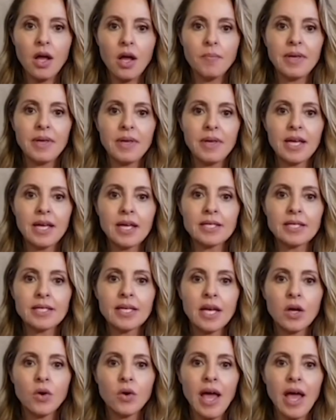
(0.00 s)
because
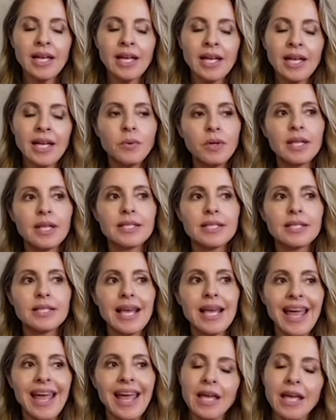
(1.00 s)
anyone that's
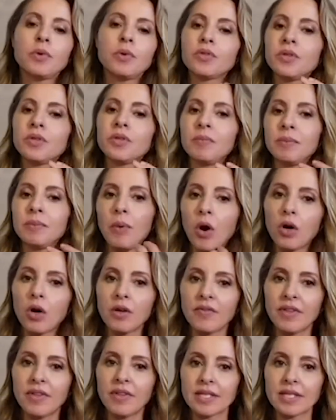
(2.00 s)
able to be
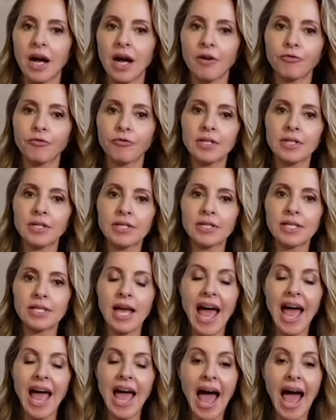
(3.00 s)
part of this conference
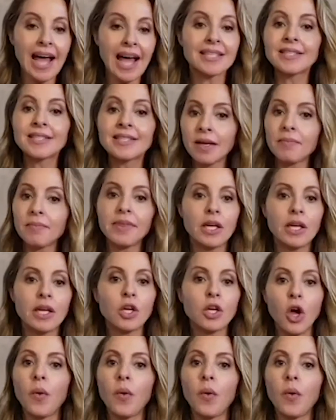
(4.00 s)
has
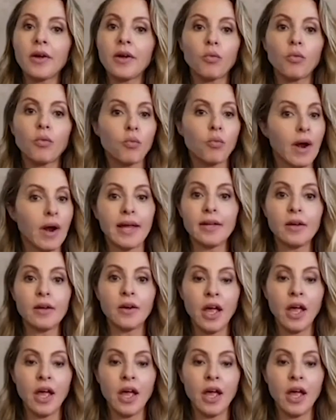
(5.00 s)
something going right.